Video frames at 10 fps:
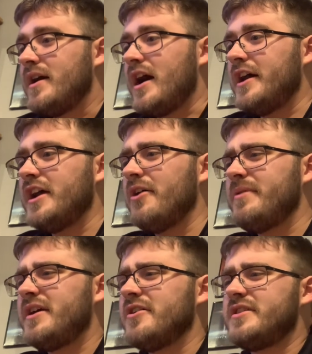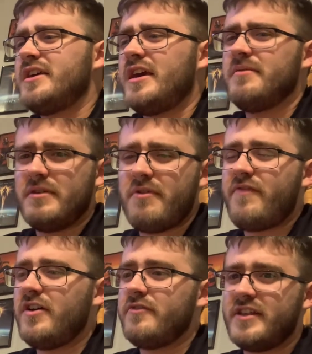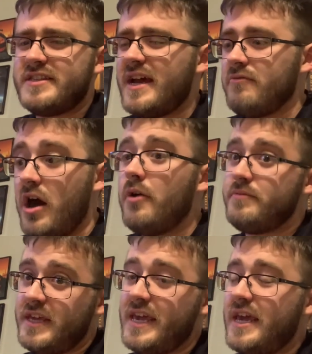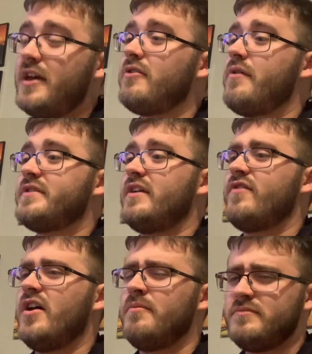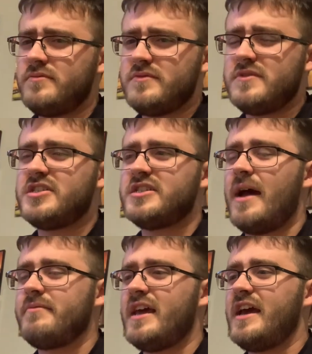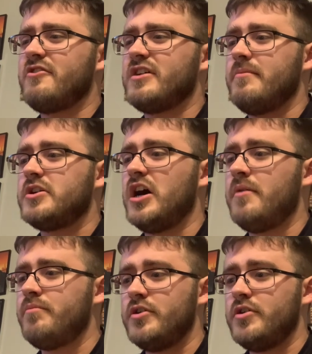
I know we got the um, the reveal the de- well the year obviously from San Diego Comic Con,